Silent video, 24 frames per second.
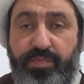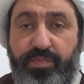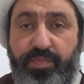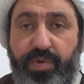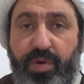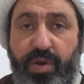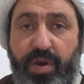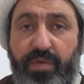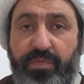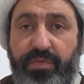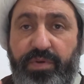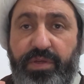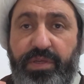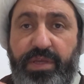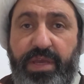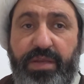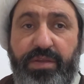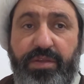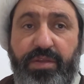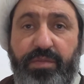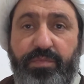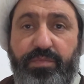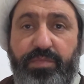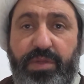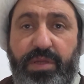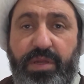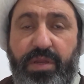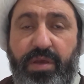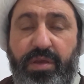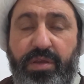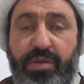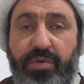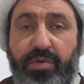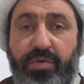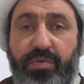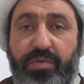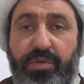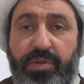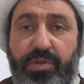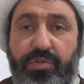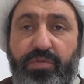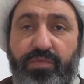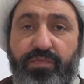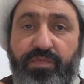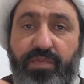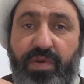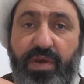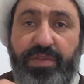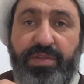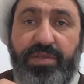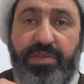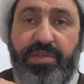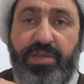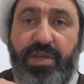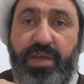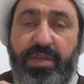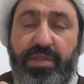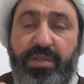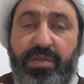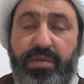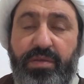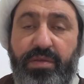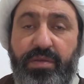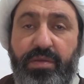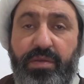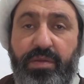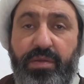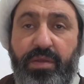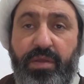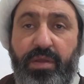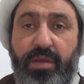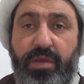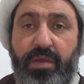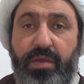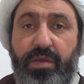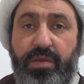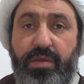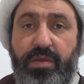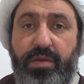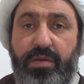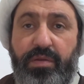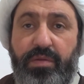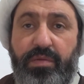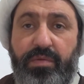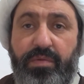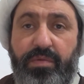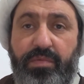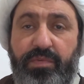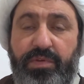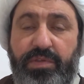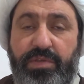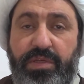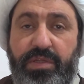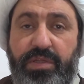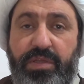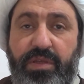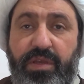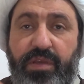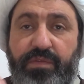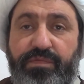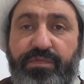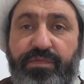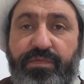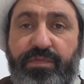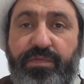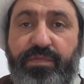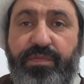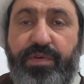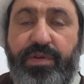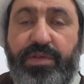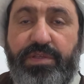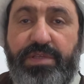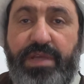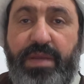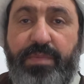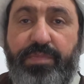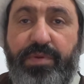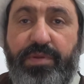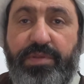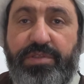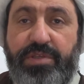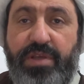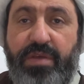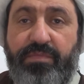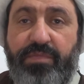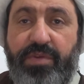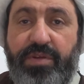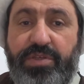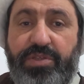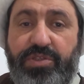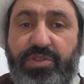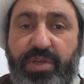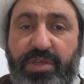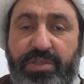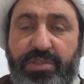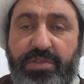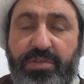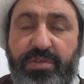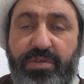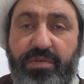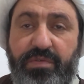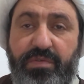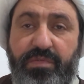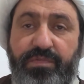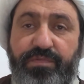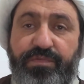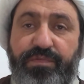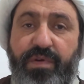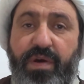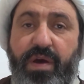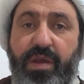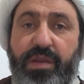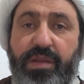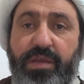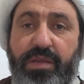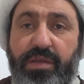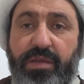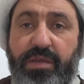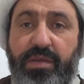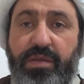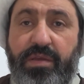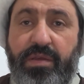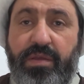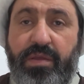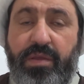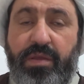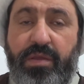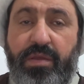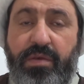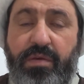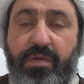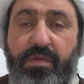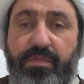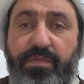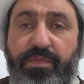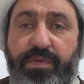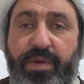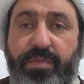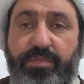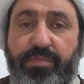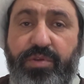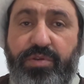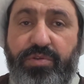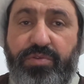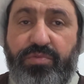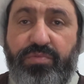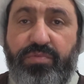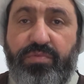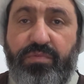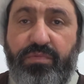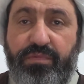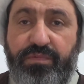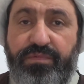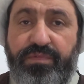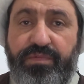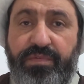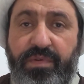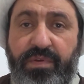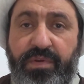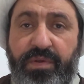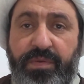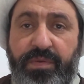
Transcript: Power cannot belong only to one side. We said if, for example, someone is just falling from the roof,